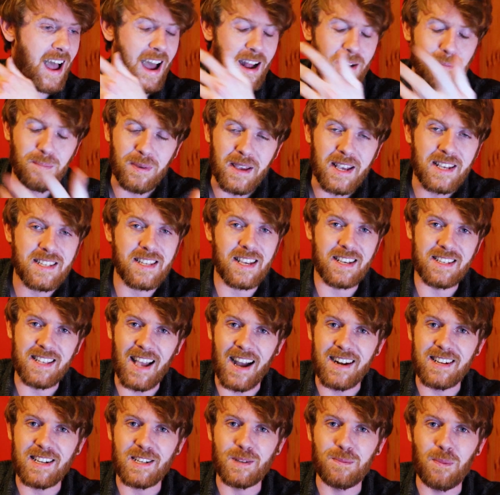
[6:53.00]
and be as
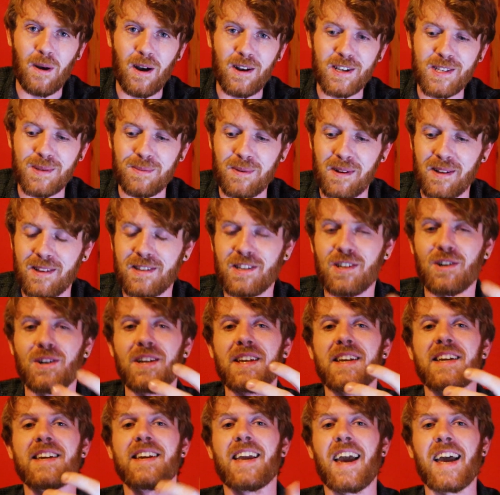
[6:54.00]
exact as possible so
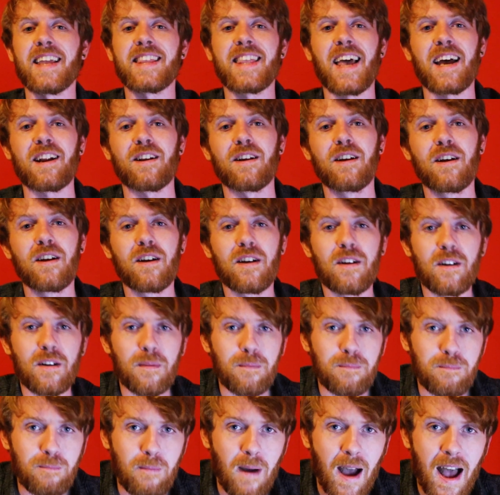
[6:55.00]
you can get that
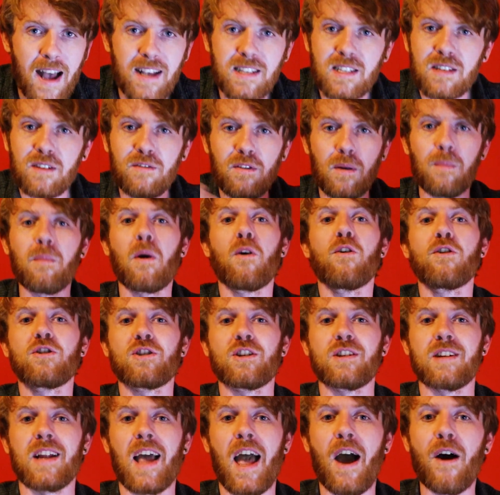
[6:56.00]
massive
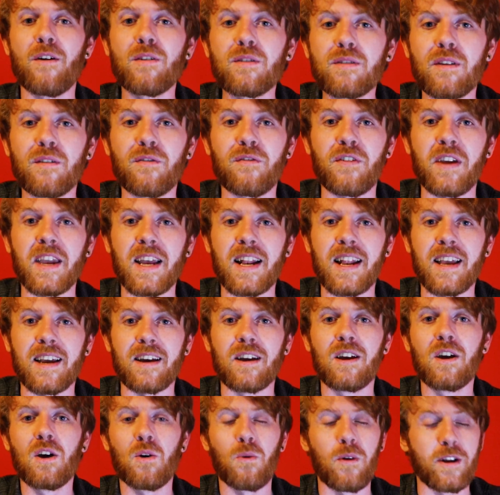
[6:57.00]
emotion out of the
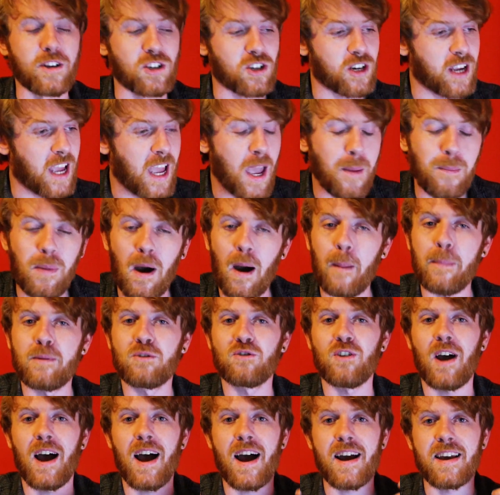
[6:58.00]
feeling with your hip hop
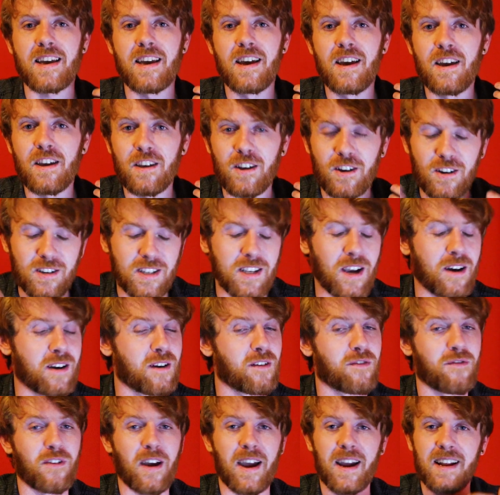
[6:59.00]
track, your
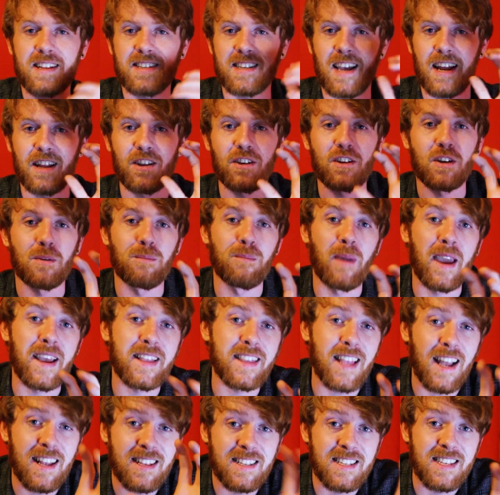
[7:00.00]
sound effects, and you can
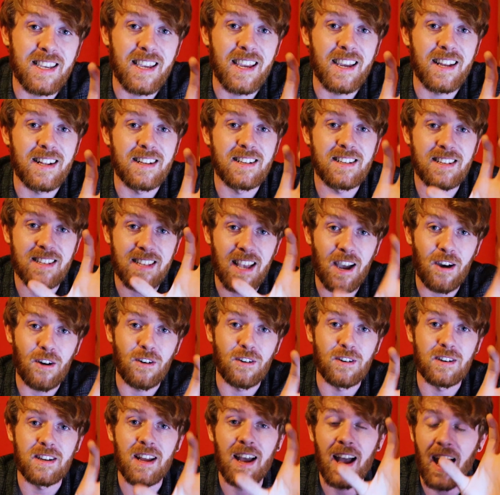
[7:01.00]
make that scene
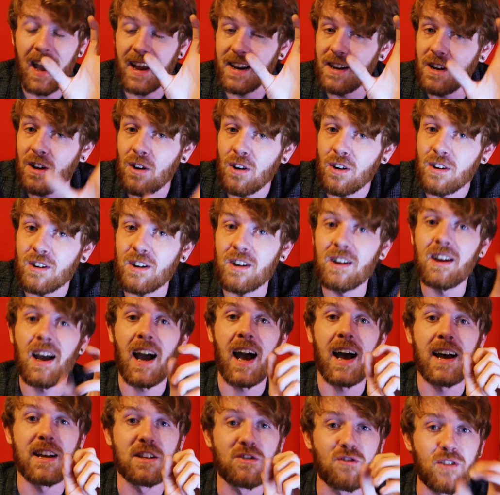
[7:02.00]
sound and look
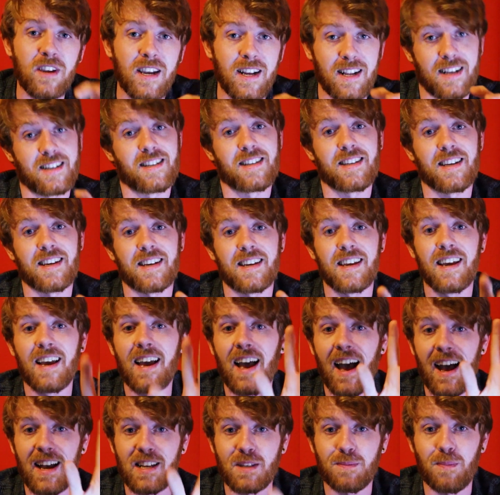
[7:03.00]
as realistic
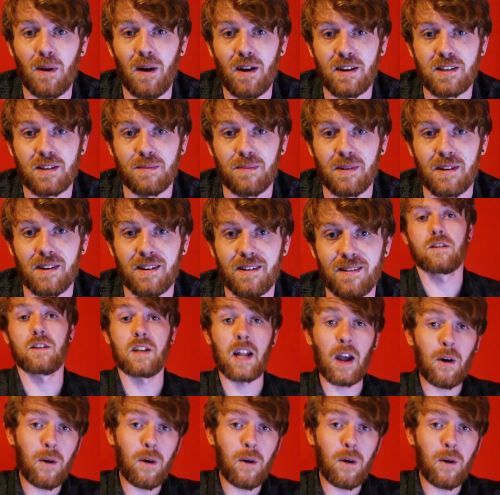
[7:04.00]
as possible. So